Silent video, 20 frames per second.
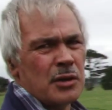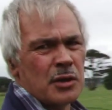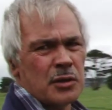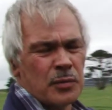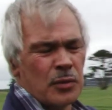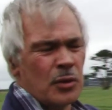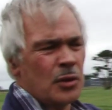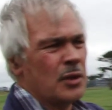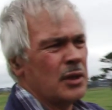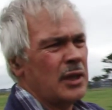just
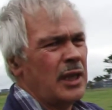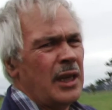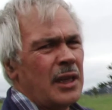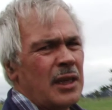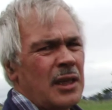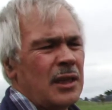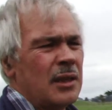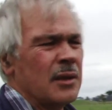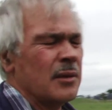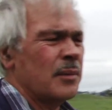further
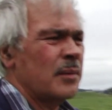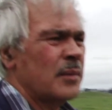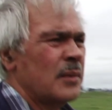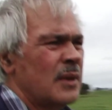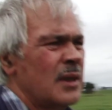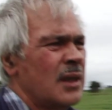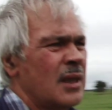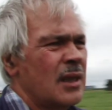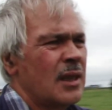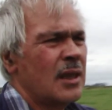down here.
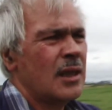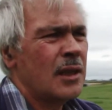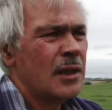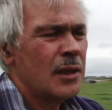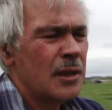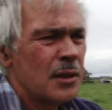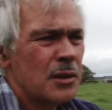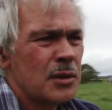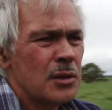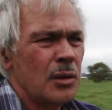
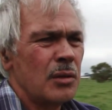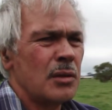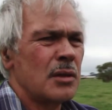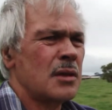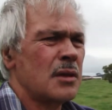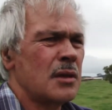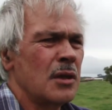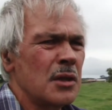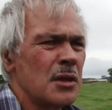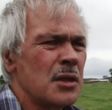So
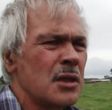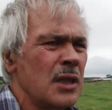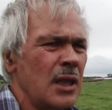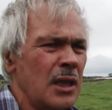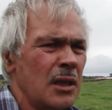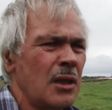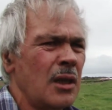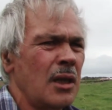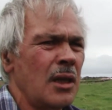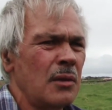since
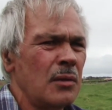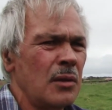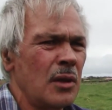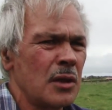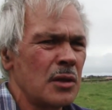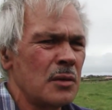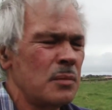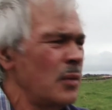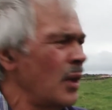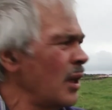then I have
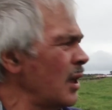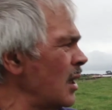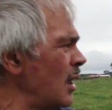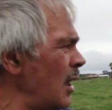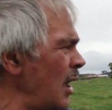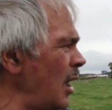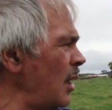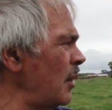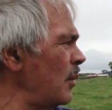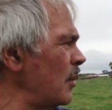lodged my
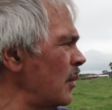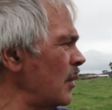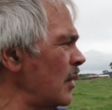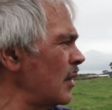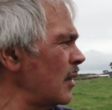claim